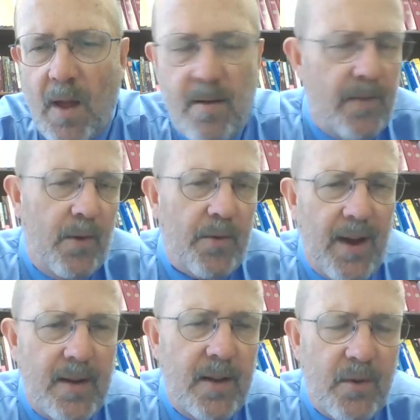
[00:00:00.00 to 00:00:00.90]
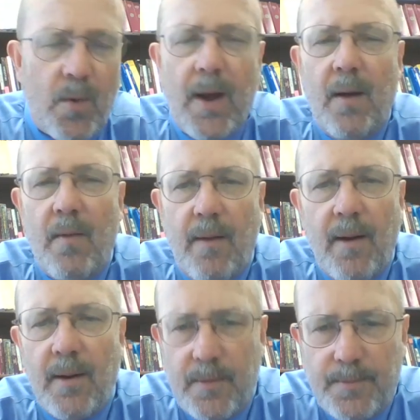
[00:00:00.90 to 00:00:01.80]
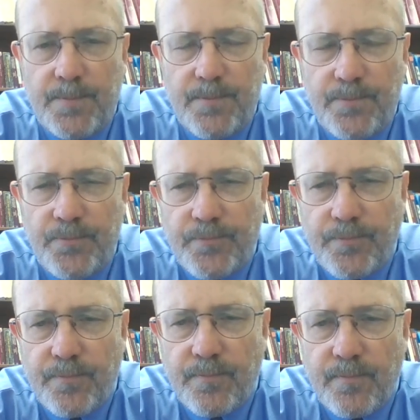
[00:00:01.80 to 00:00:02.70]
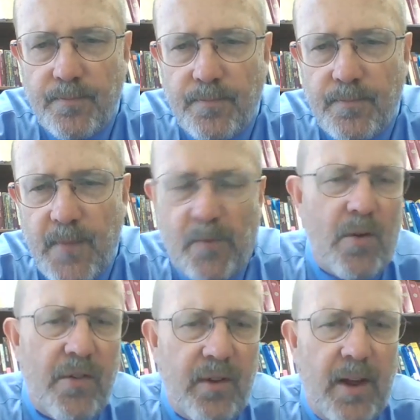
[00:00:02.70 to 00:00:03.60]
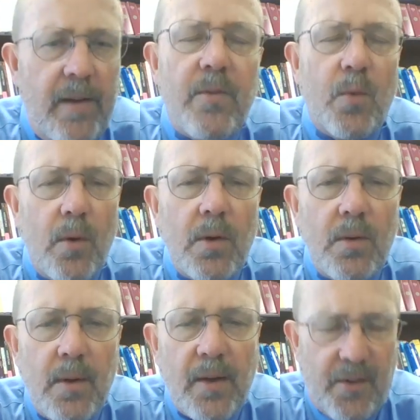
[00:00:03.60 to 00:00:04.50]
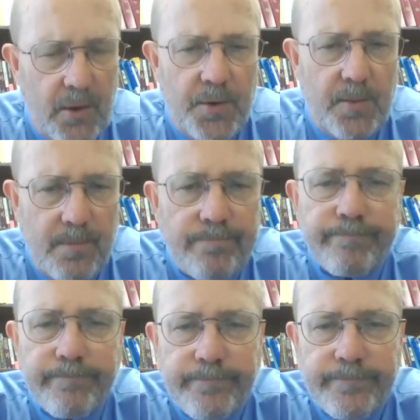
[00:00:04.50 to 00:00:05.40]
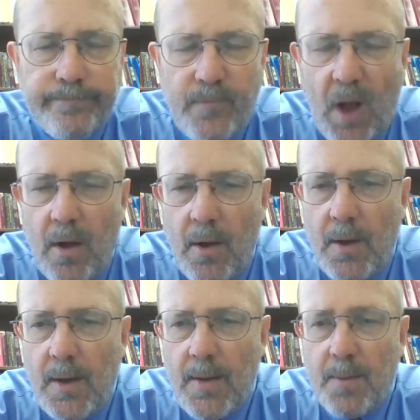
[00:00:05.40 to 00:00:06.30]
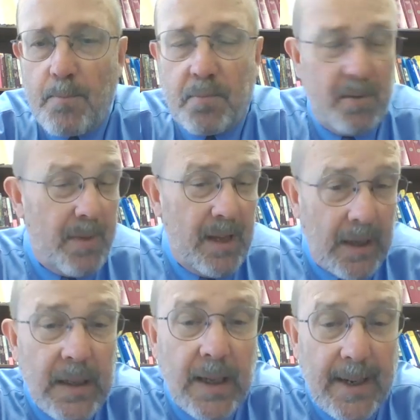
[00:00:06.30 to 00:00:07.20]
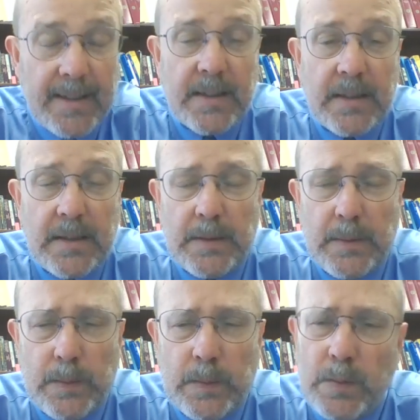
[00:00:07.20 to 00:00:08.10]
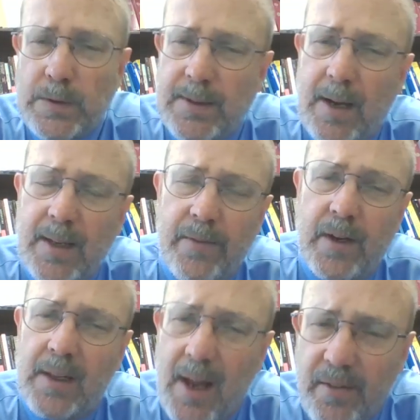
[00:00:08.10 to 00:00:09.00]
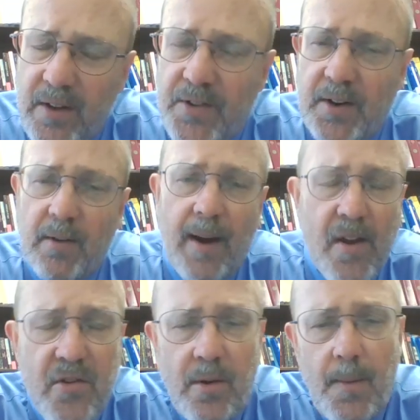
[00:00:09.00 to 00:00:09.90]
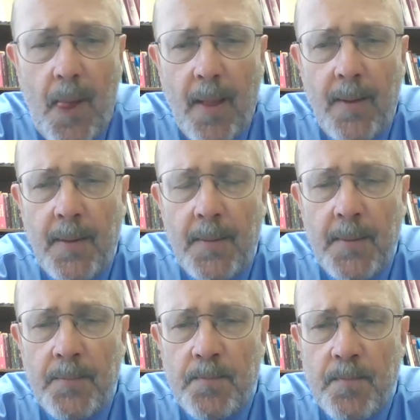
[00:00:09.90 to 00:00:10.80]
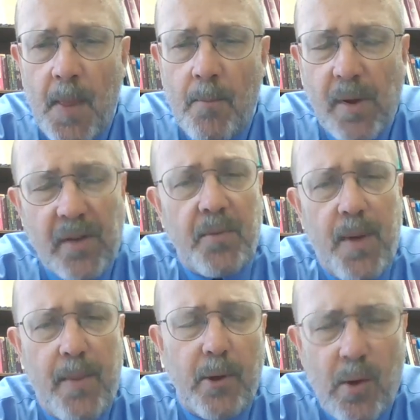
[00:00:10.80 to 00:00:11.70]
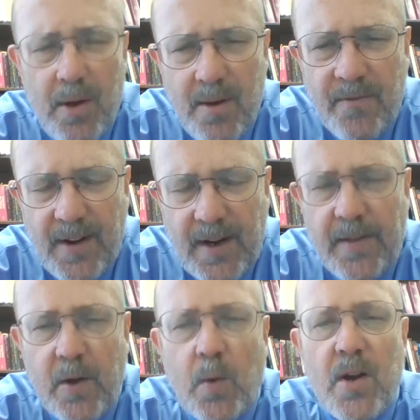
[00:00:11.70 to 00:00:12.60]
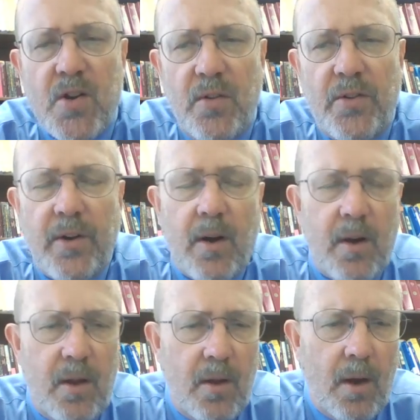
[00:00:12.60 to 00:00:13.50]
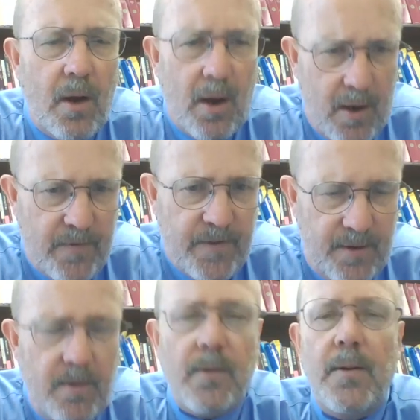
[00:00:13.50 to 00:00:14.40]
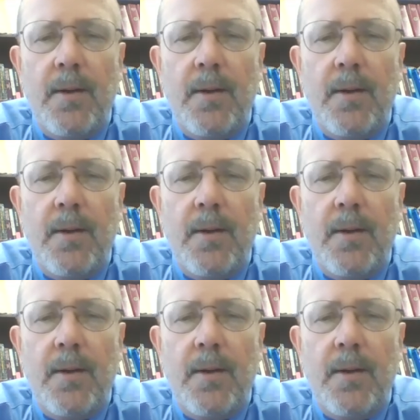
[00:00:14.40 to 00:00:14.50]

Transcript: And those ideas were out there. Of course, slaves were excluded. The plebeian class was not given a lot of consideration, because the people who are defining the questions are often